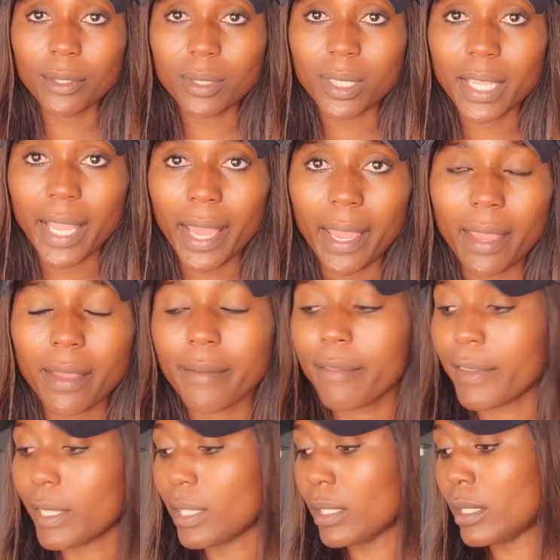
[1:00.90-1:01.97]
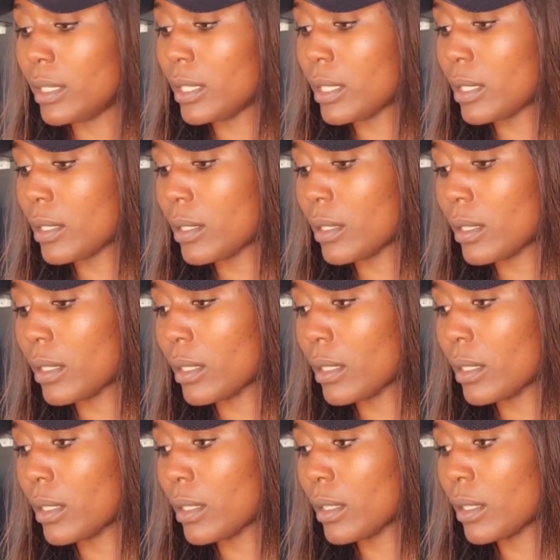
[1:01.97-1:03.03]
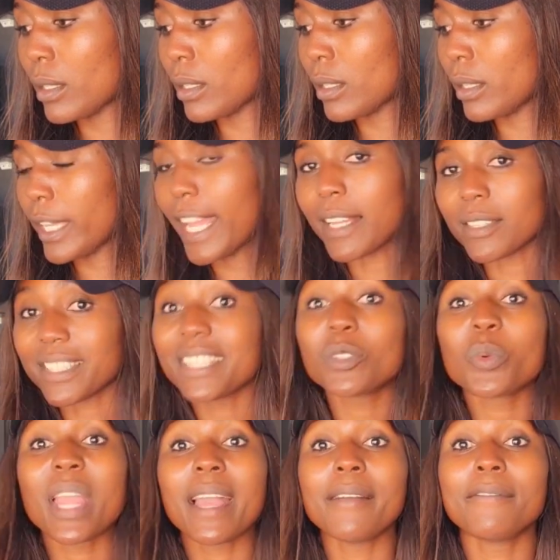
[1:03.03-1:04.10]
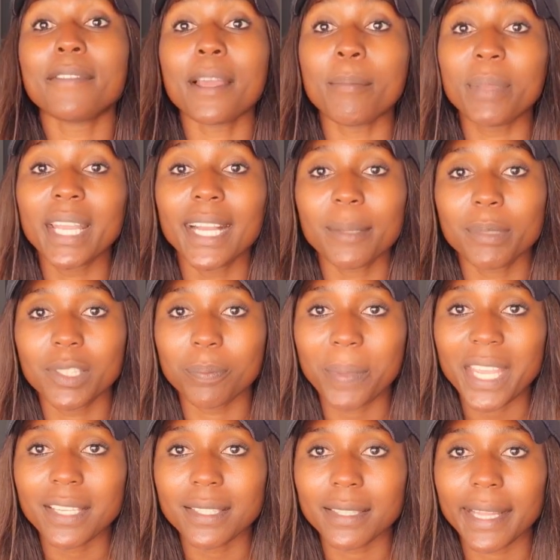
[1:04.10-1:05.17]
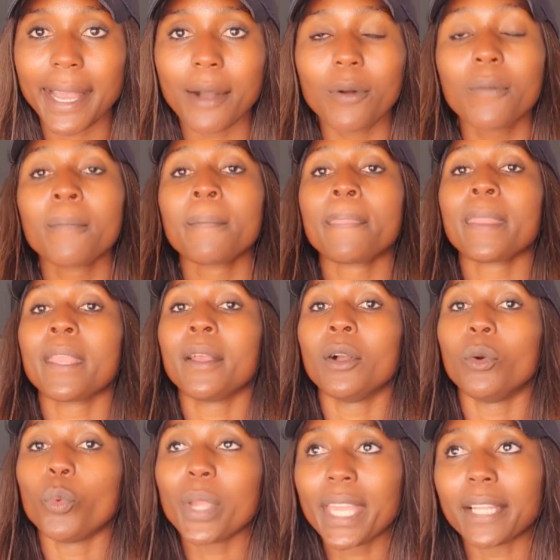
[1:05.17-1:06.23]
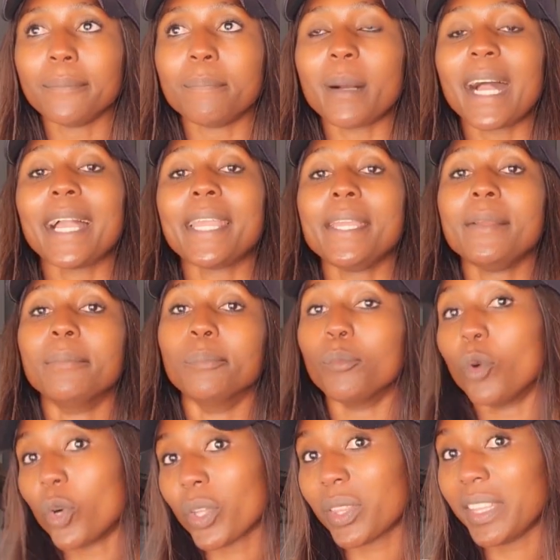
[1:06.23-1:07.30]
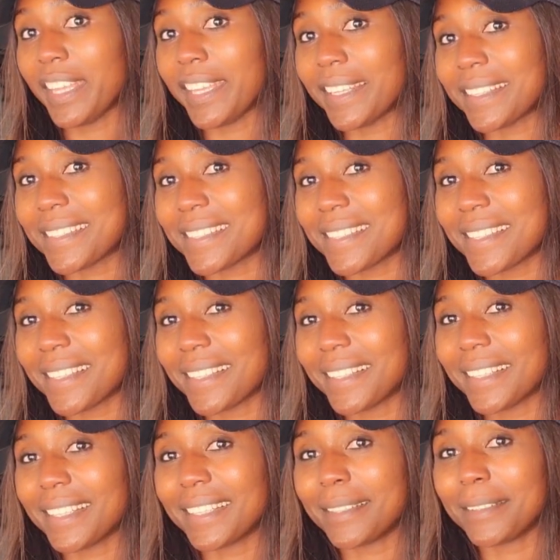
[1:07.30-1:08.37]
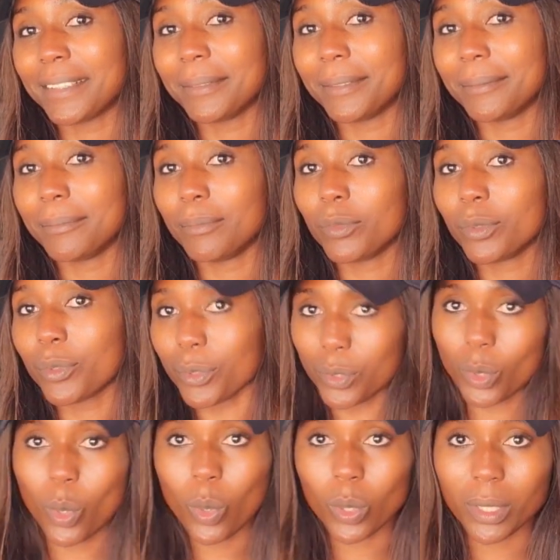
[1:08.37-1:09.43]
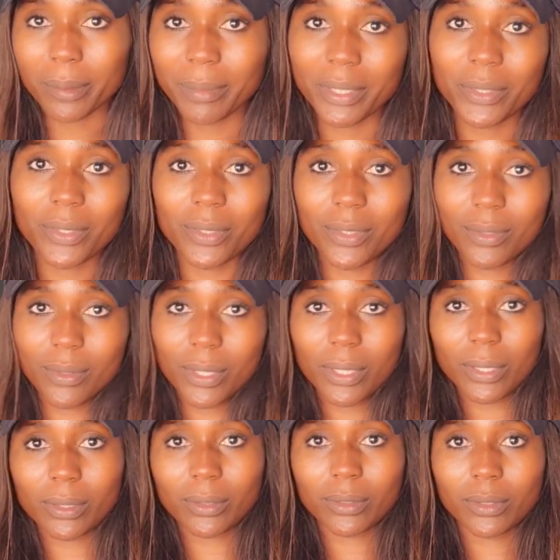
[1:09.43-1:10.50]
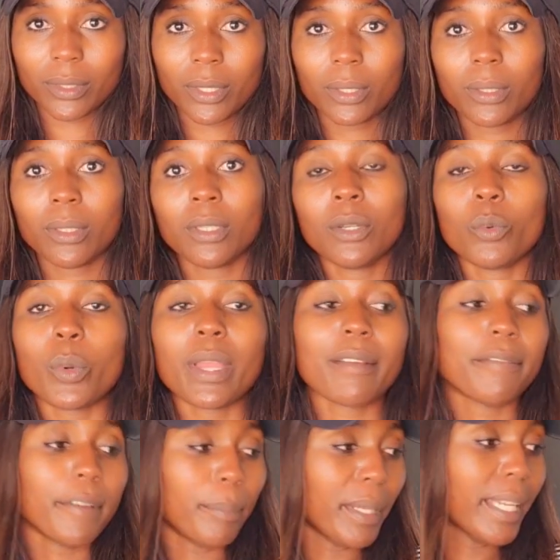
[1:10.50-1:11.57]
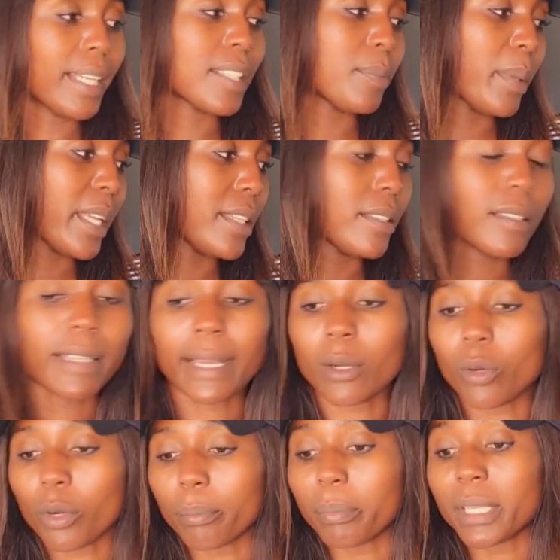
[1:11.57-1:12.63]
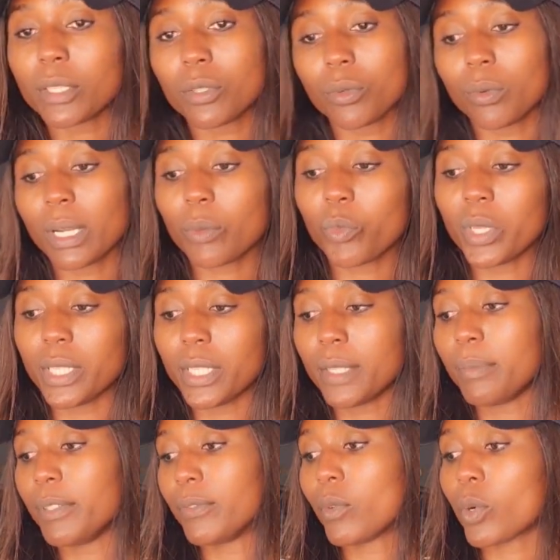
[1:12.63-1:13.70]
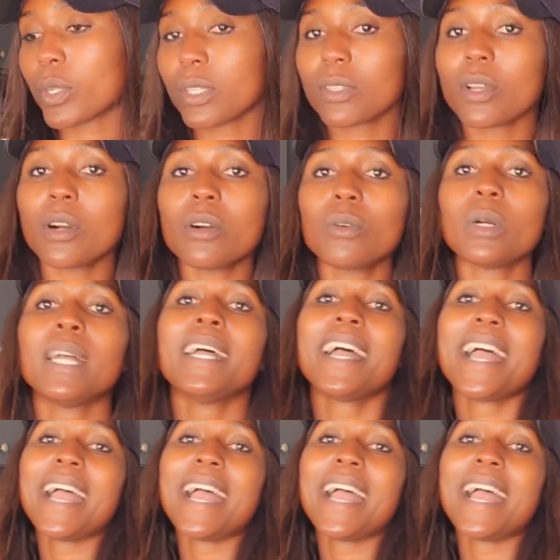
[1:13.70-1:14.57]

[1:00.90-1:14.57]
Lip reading: to save. And yeah, since we have a bigger space now, we can buy more things to store because, you know, we have a bigger space now compared to what we did before. So